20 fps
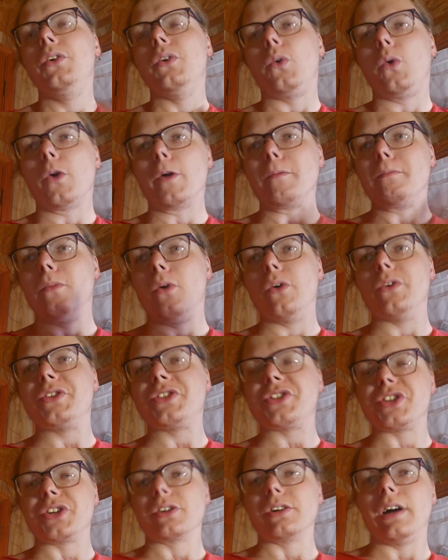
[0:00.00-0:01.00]
or
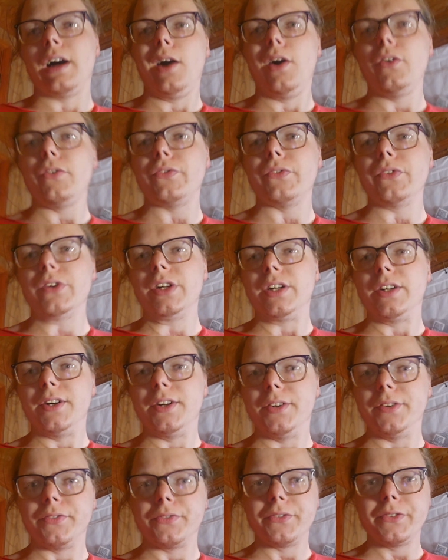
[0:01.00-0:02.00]
moisture off
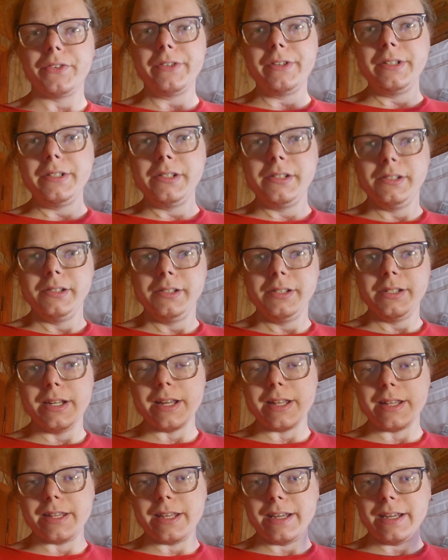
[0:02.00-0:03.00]
of
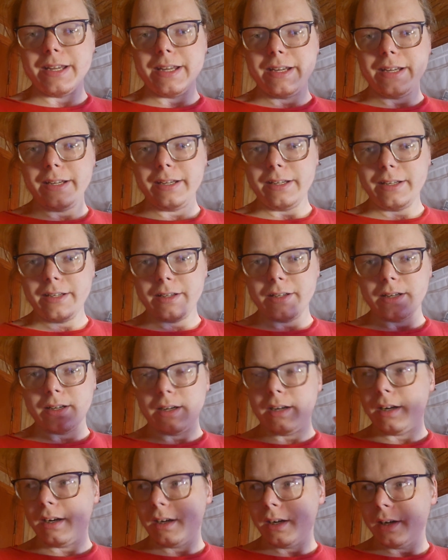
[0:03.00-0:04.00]
the
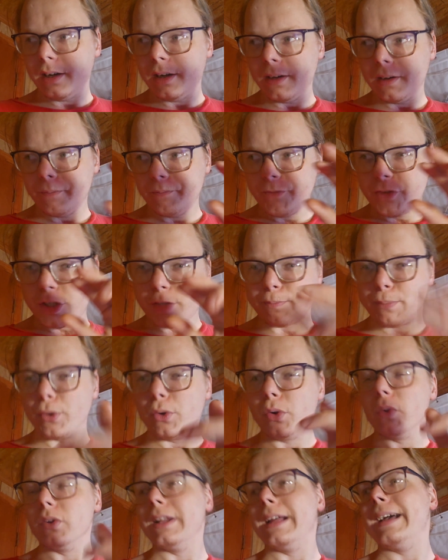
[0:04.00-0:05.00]

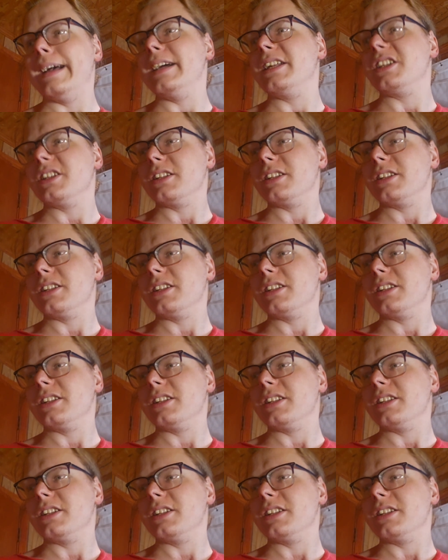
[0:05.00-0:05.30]
spool heads